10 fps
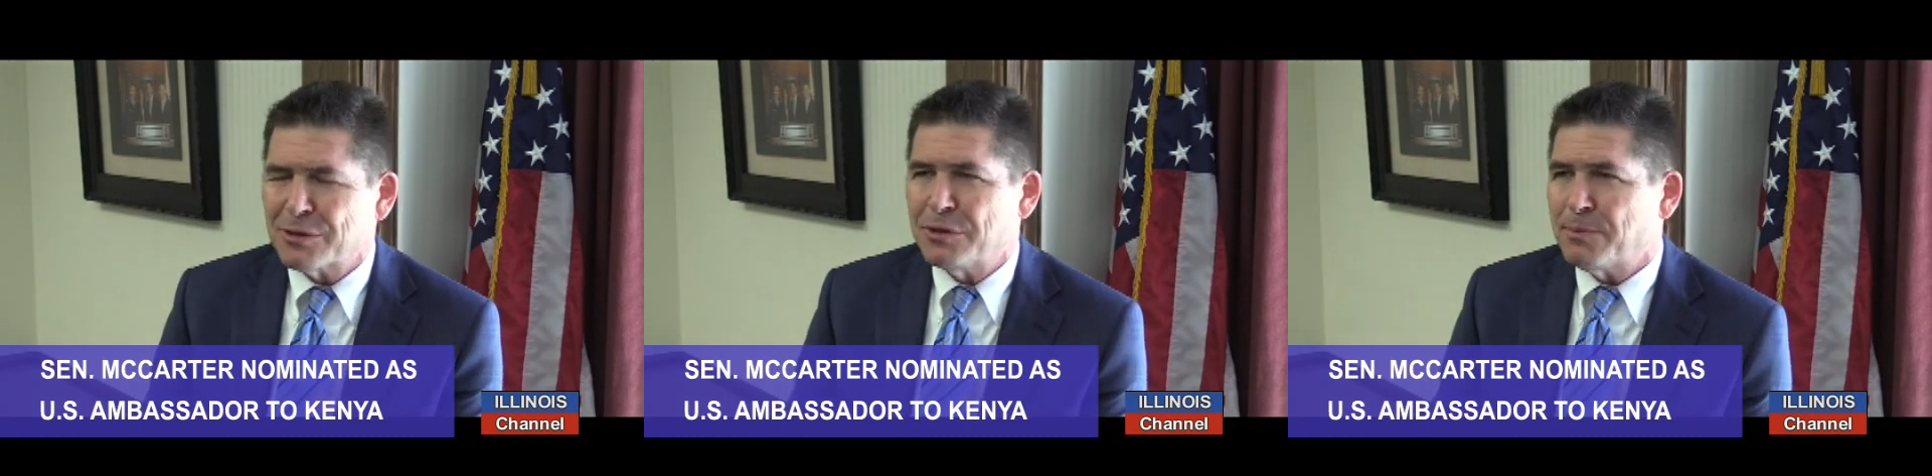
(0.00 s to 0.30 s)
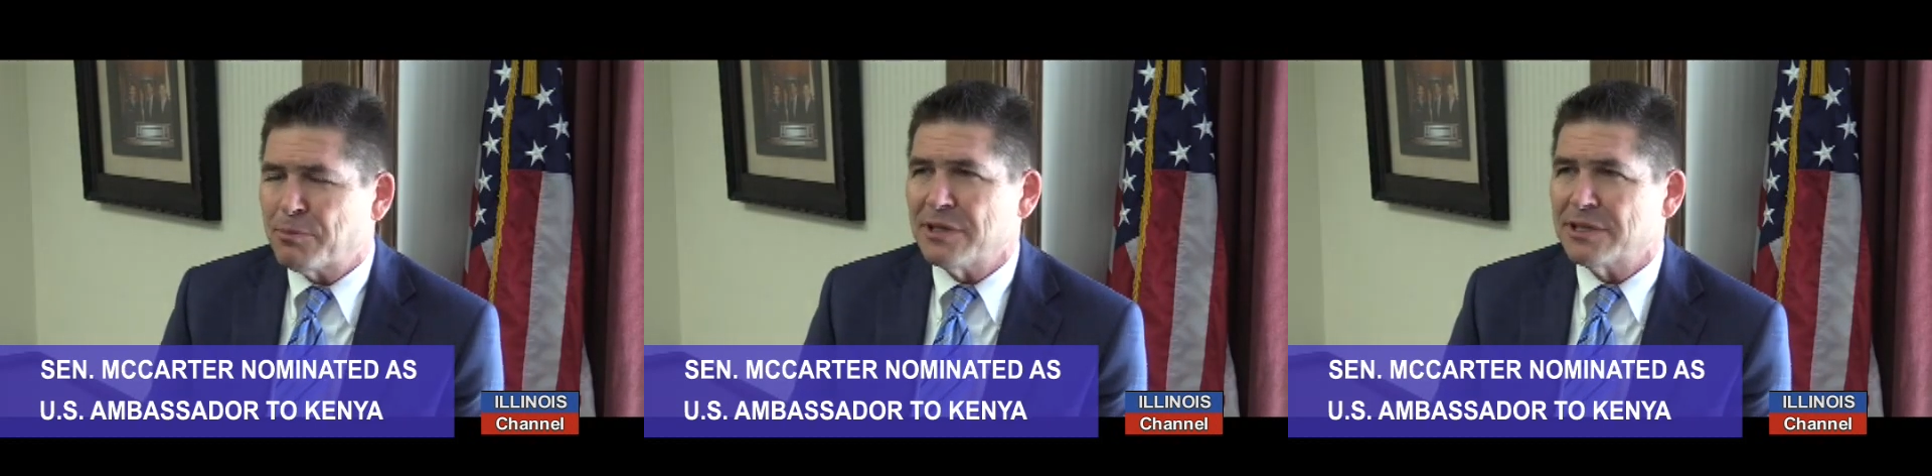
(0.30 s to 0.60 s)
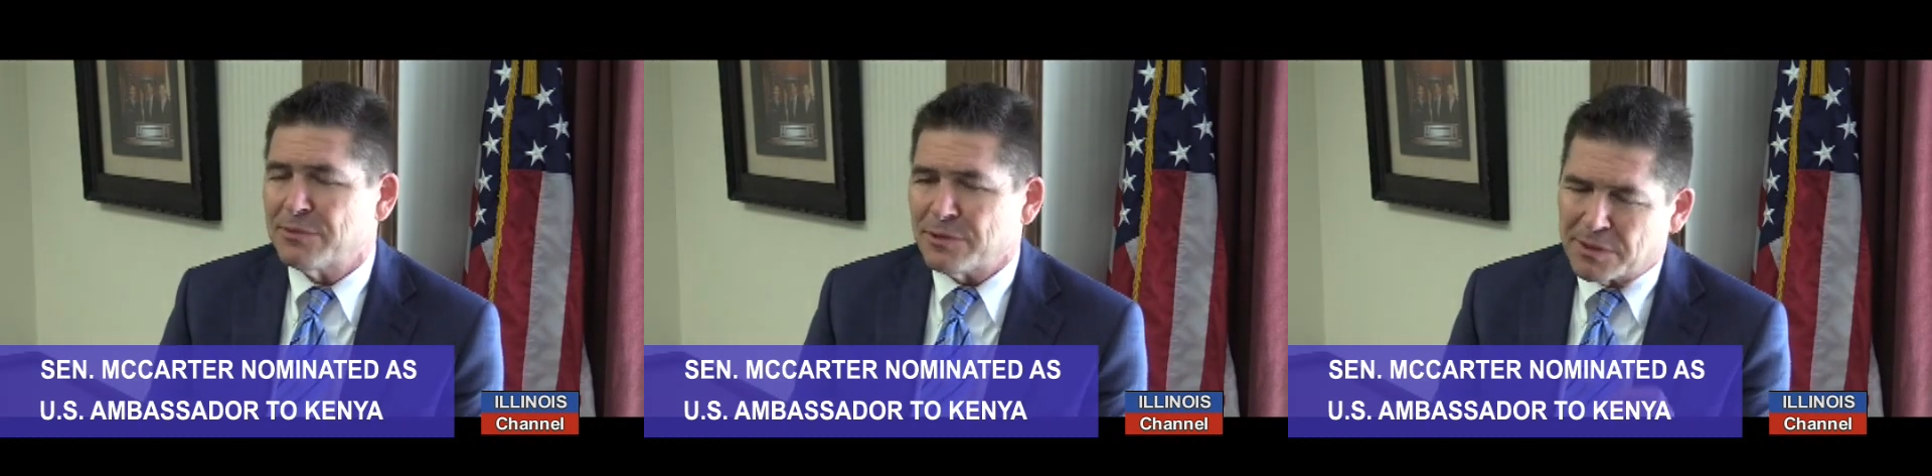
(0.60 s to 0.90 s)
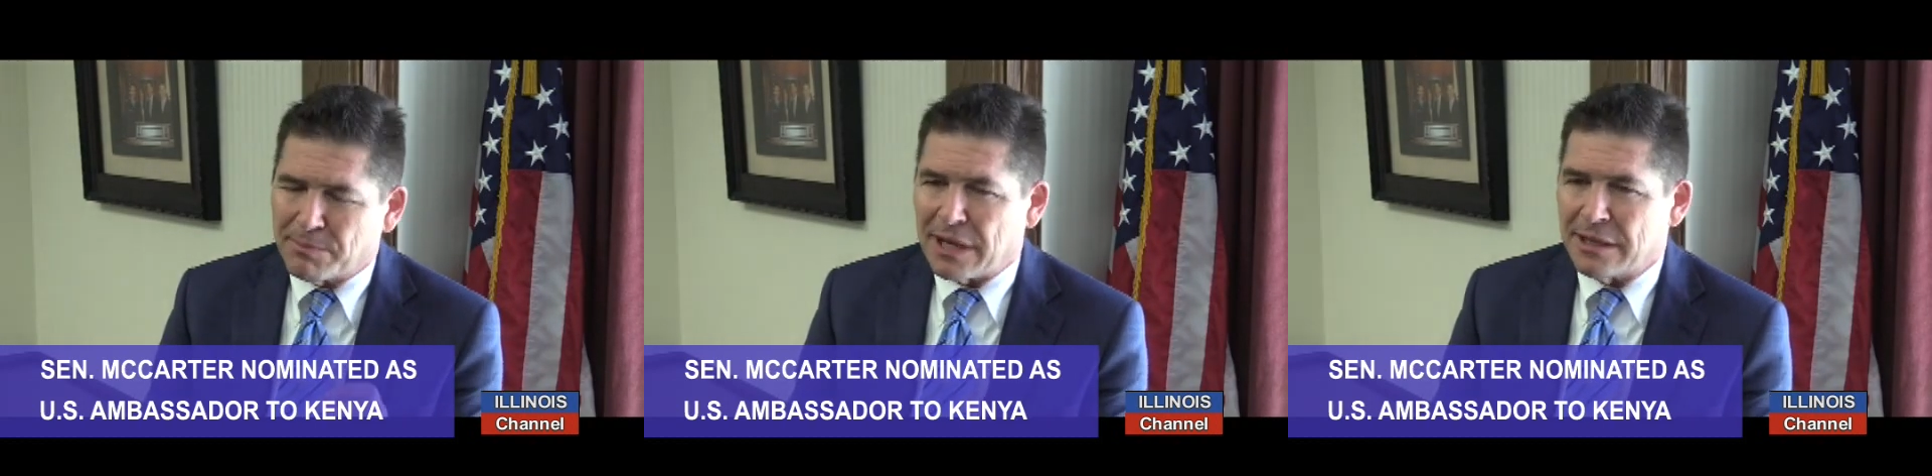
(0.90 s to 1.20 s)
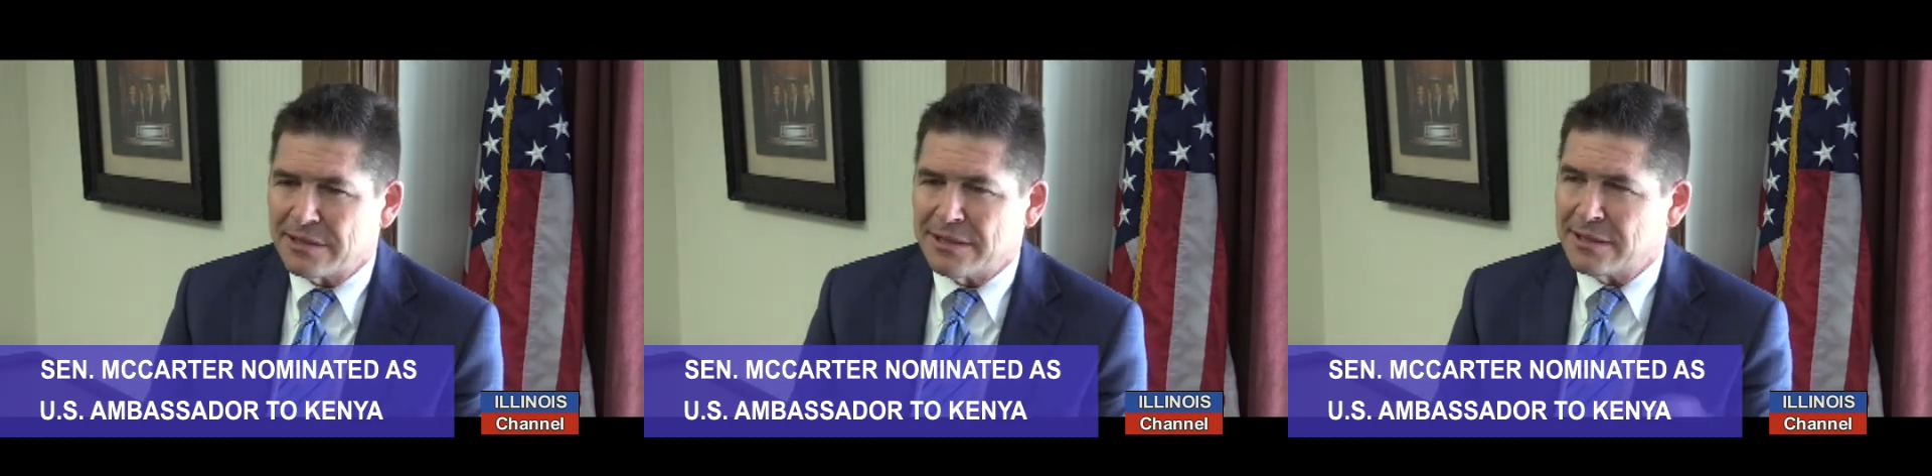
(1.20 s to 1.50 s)
good principles and
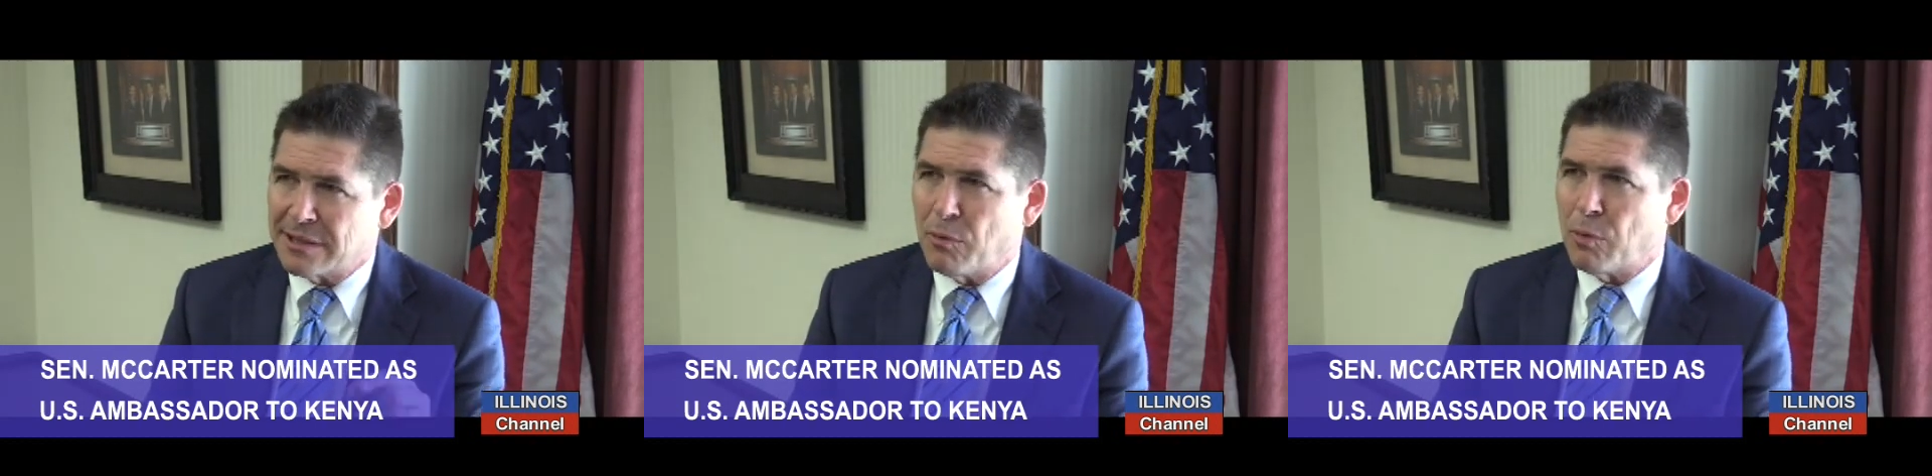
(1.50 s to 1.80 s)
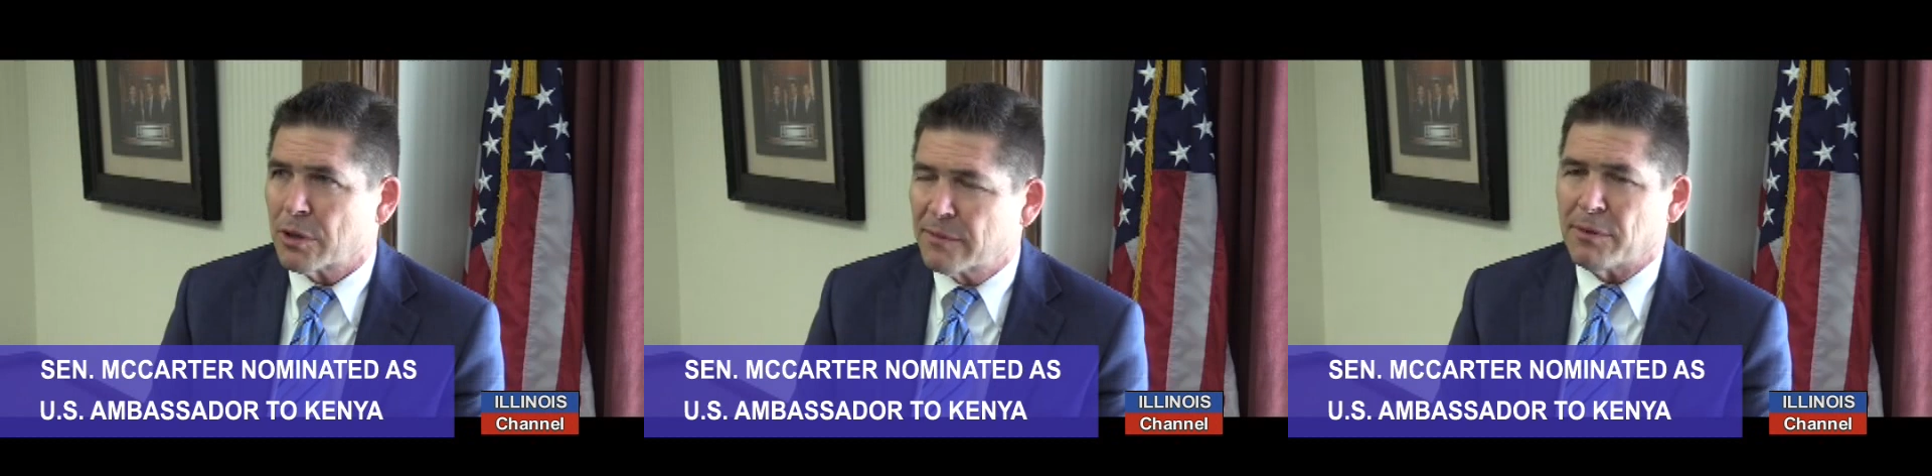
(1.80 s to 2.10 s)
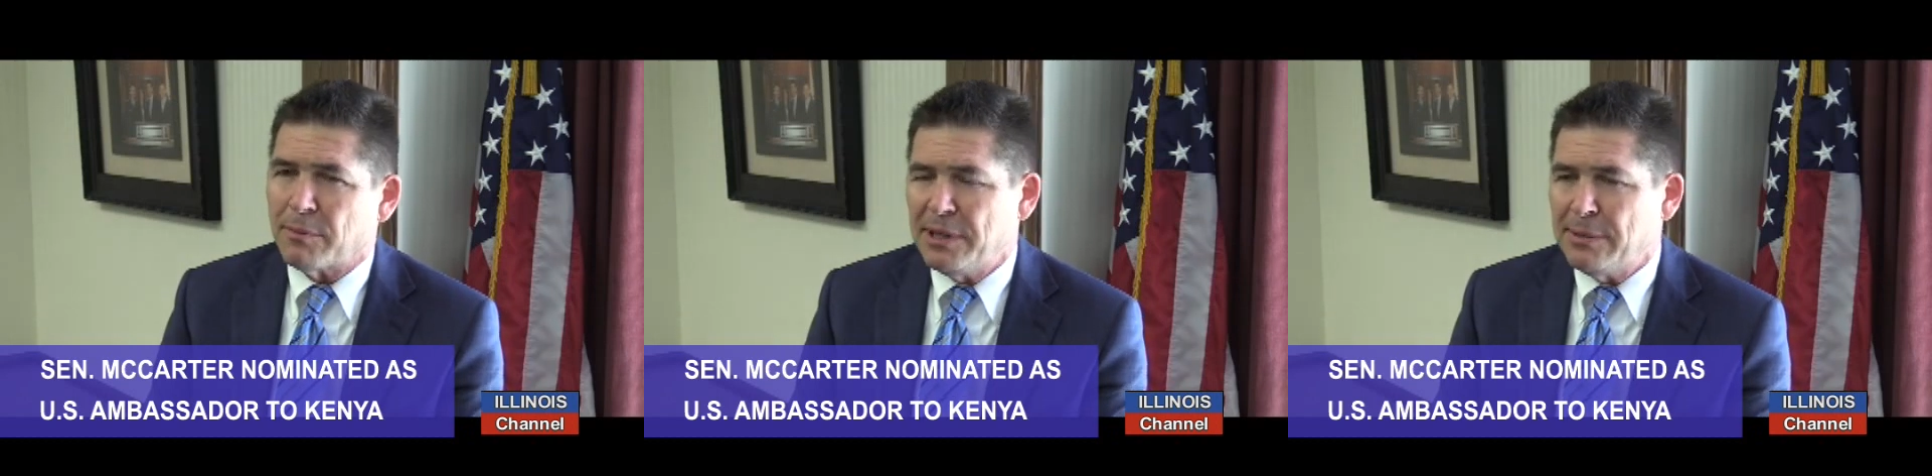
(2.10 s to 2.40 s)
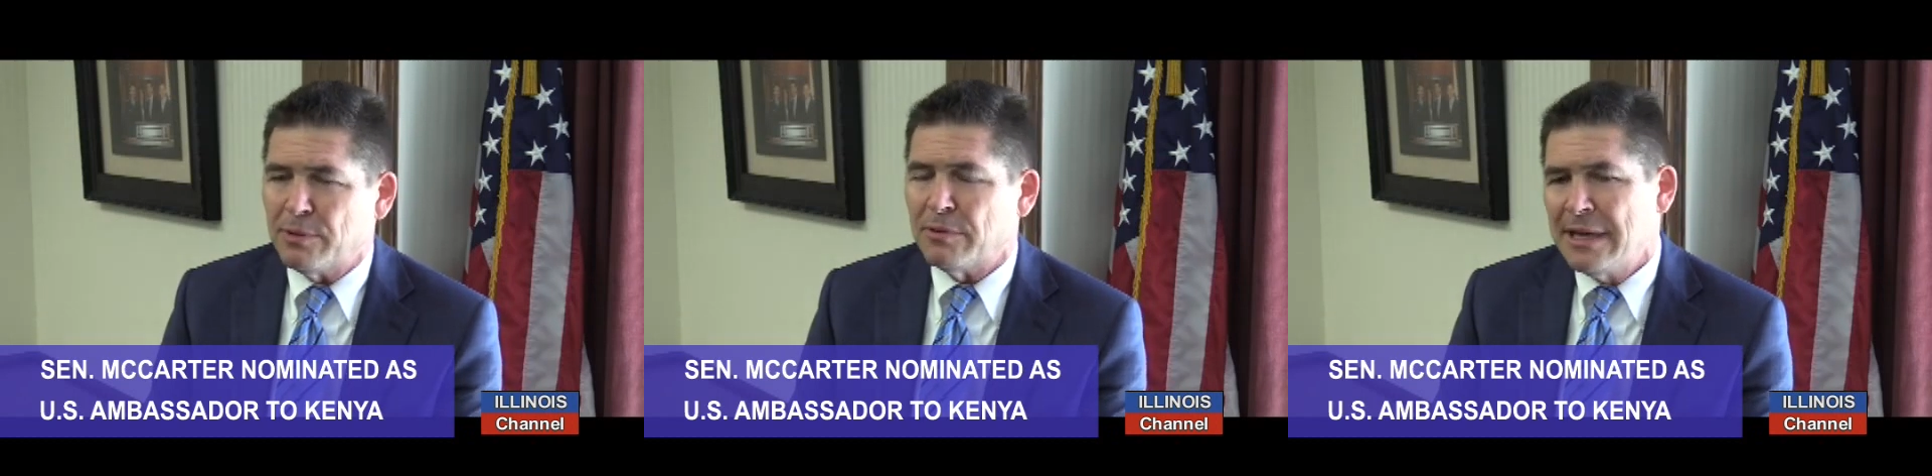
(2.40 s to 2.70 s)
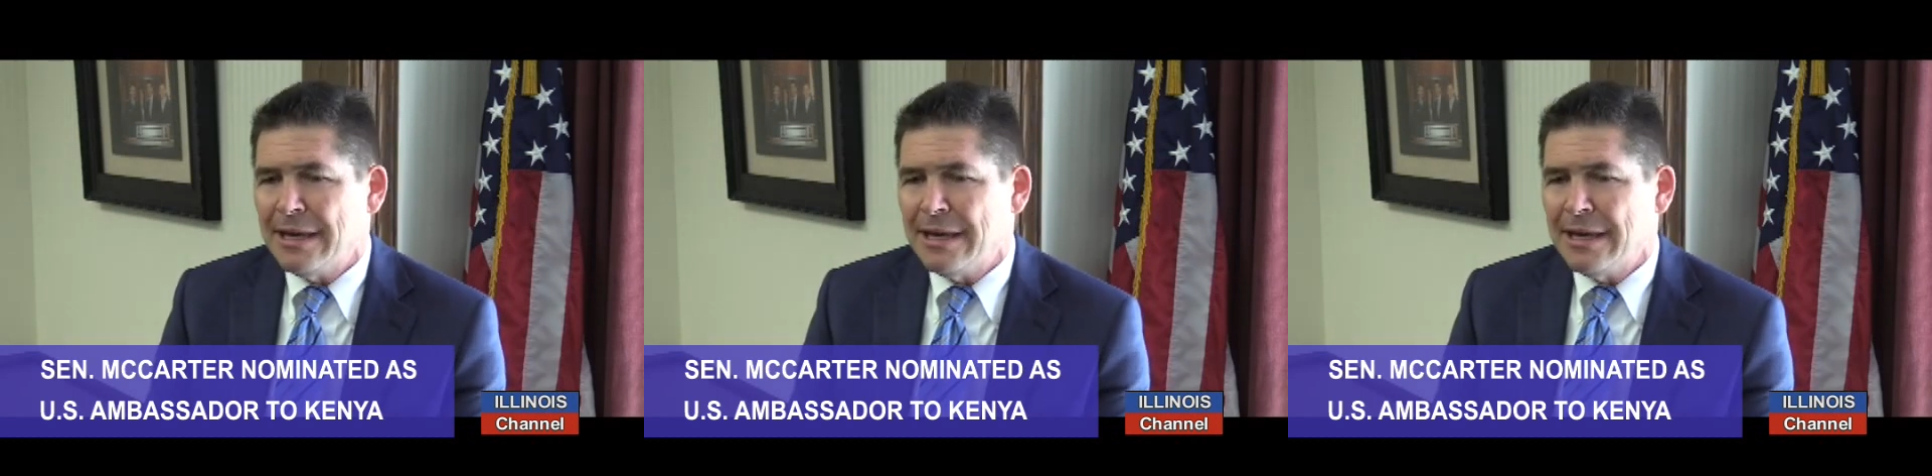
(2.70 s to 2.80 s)
policies that work for people,